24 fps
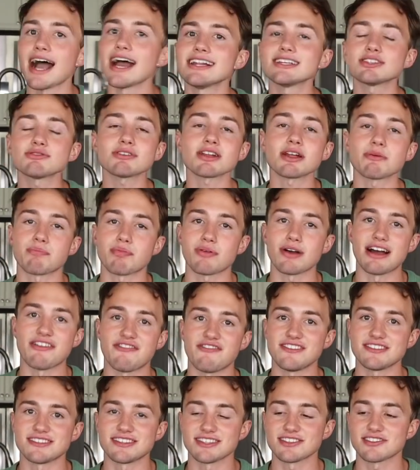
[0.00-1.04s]
I just want to
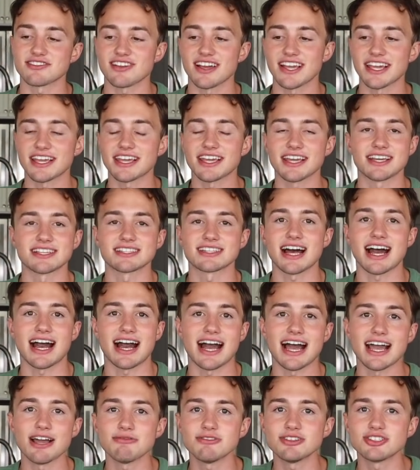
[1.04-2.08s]
preface this ranking is that
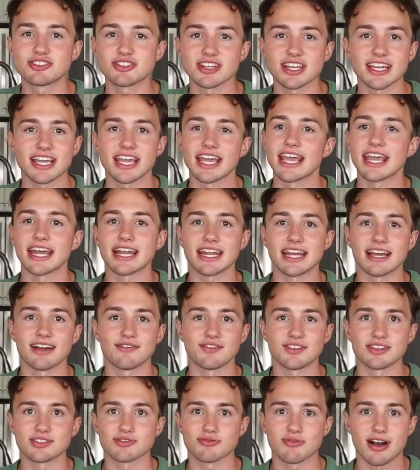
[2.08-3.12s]
I would drink any of
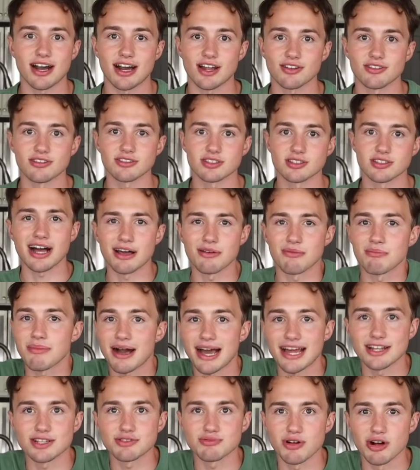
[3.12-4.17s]
these waddles. I
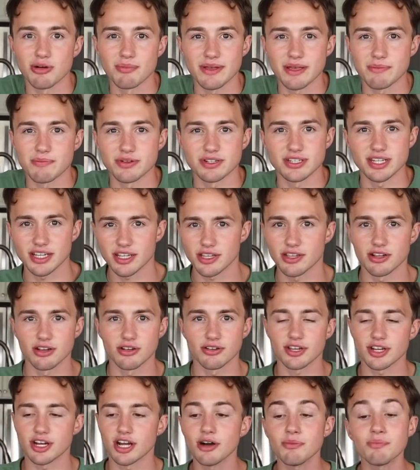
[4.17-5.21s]
might as well be
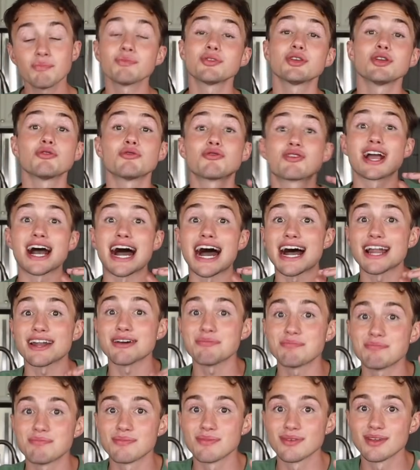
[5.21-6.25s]
particular, you know? You
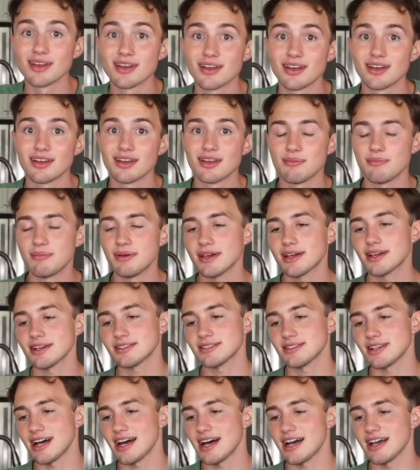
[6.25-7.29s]
gotta pick a
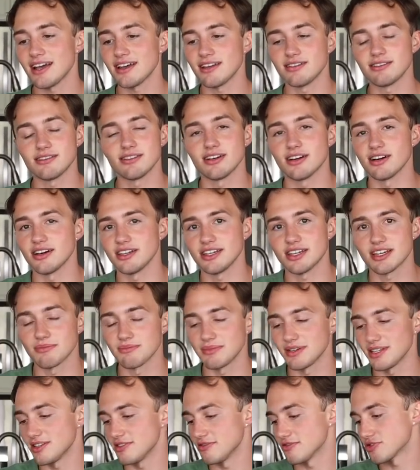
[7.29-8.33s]
side. Nah, you can
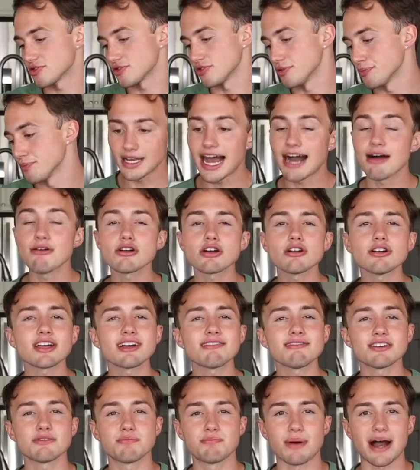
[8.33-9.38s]
be neutral. Now we're
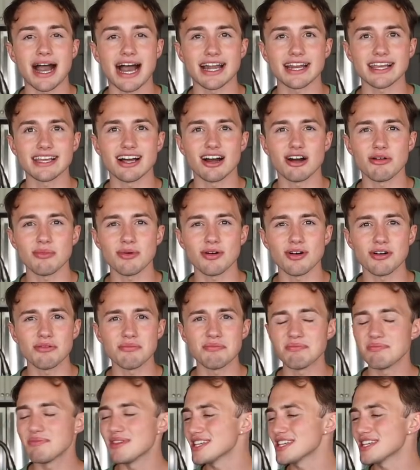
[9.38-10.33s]
going with Body Armor.